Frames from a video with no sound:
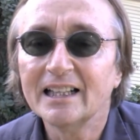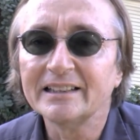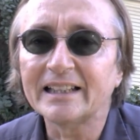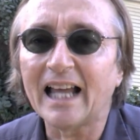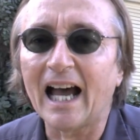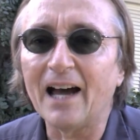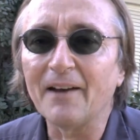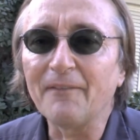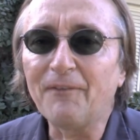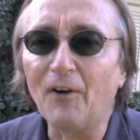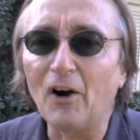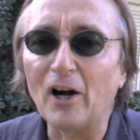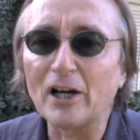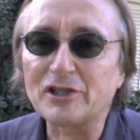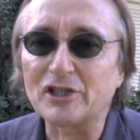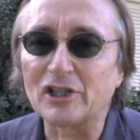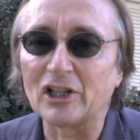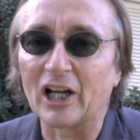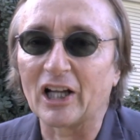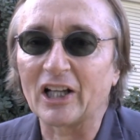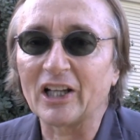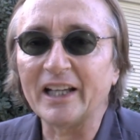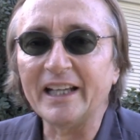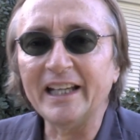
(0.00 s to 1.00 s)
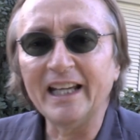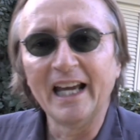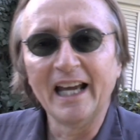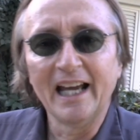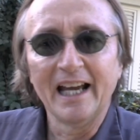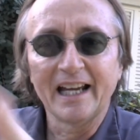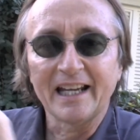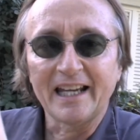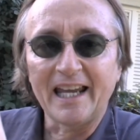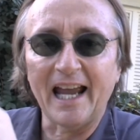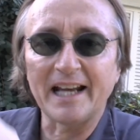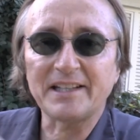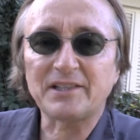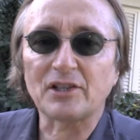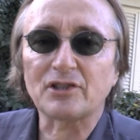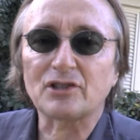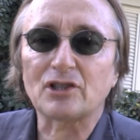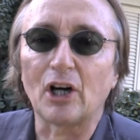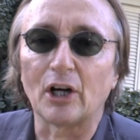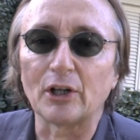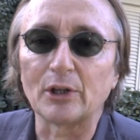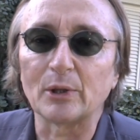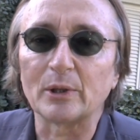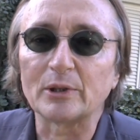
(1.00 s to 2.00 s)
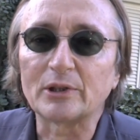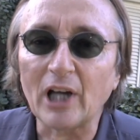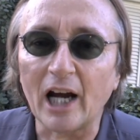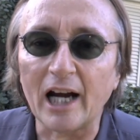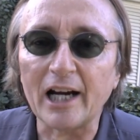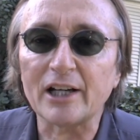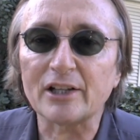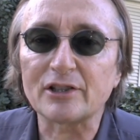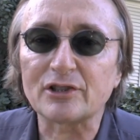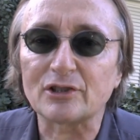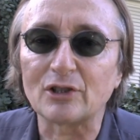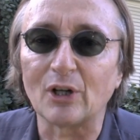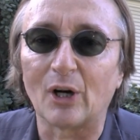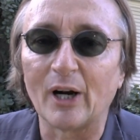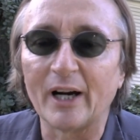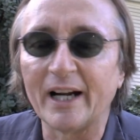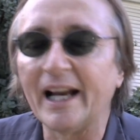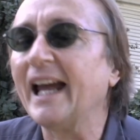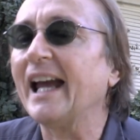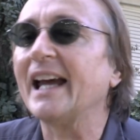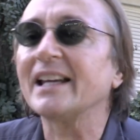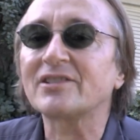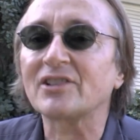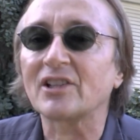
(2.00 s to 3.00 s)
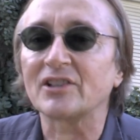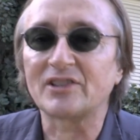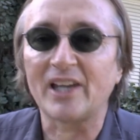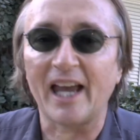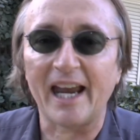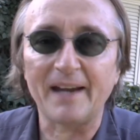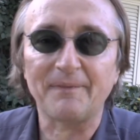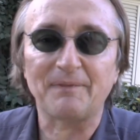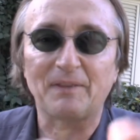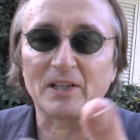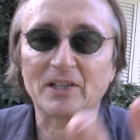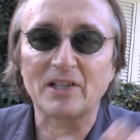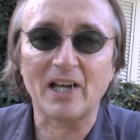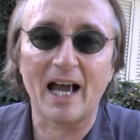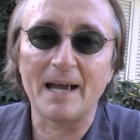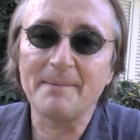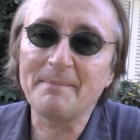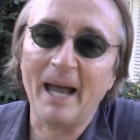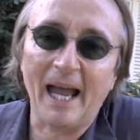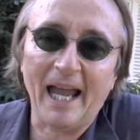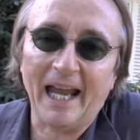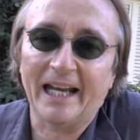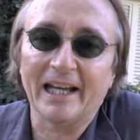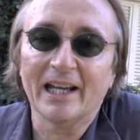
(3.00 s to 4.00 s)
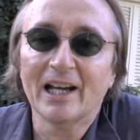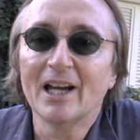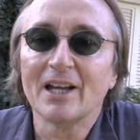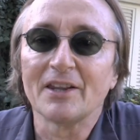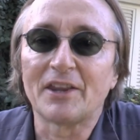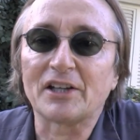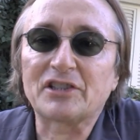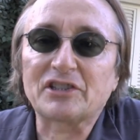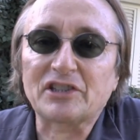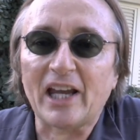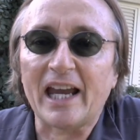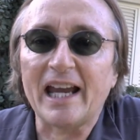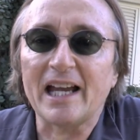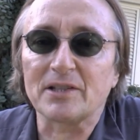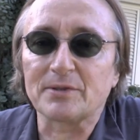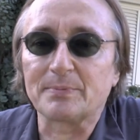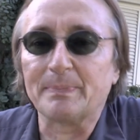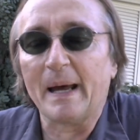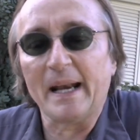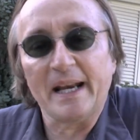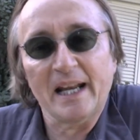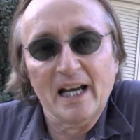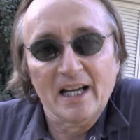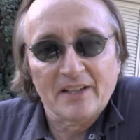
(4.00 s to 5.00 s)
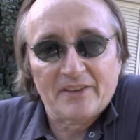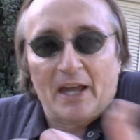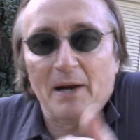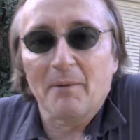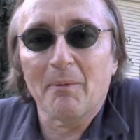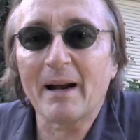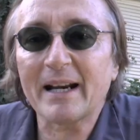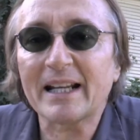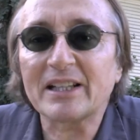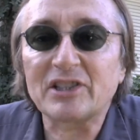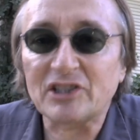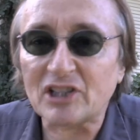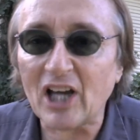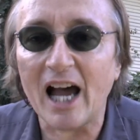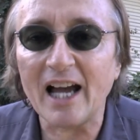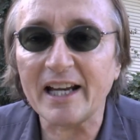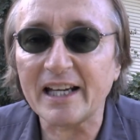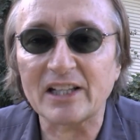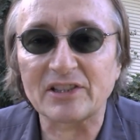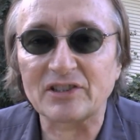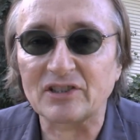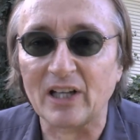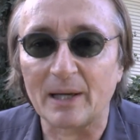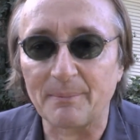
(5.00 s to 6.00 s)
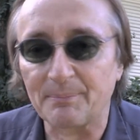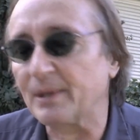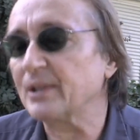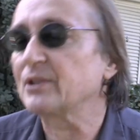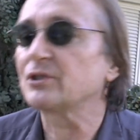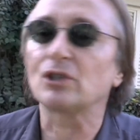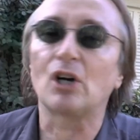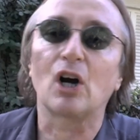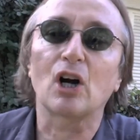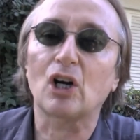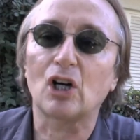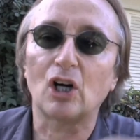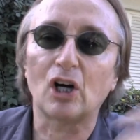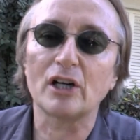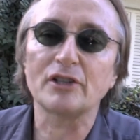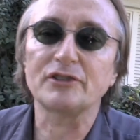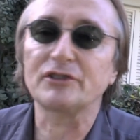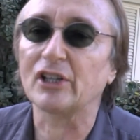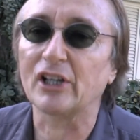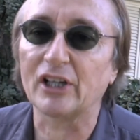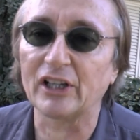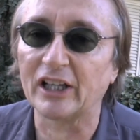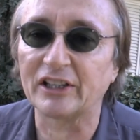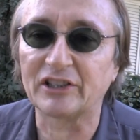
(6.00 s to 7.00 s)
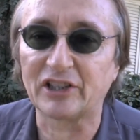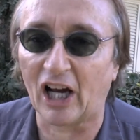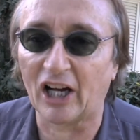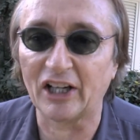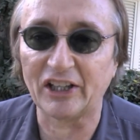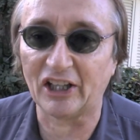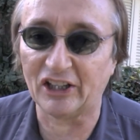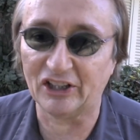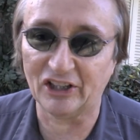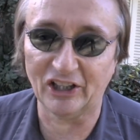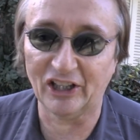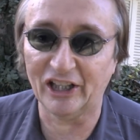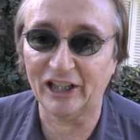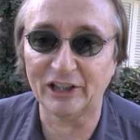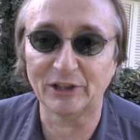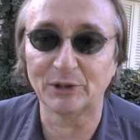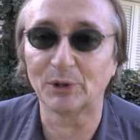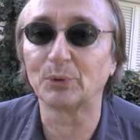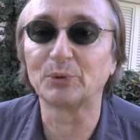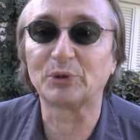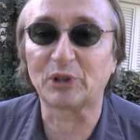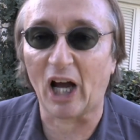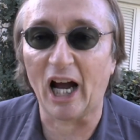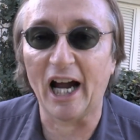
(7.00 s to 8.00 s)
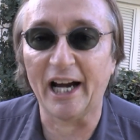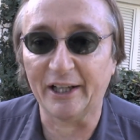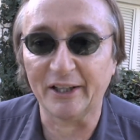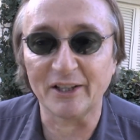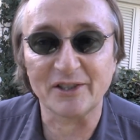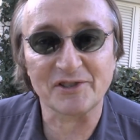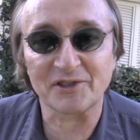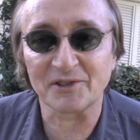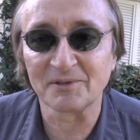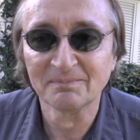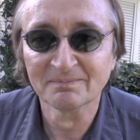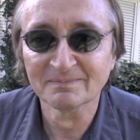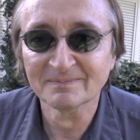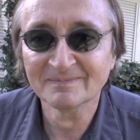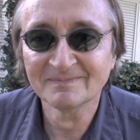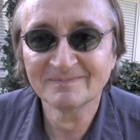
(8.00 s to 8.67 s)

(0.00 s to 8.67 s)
Now, unfortunately, can't just go to a tire store and ask because half the time, hey, the salesman, they want to sell you something. So, of course, they're going to tell you you need new tires.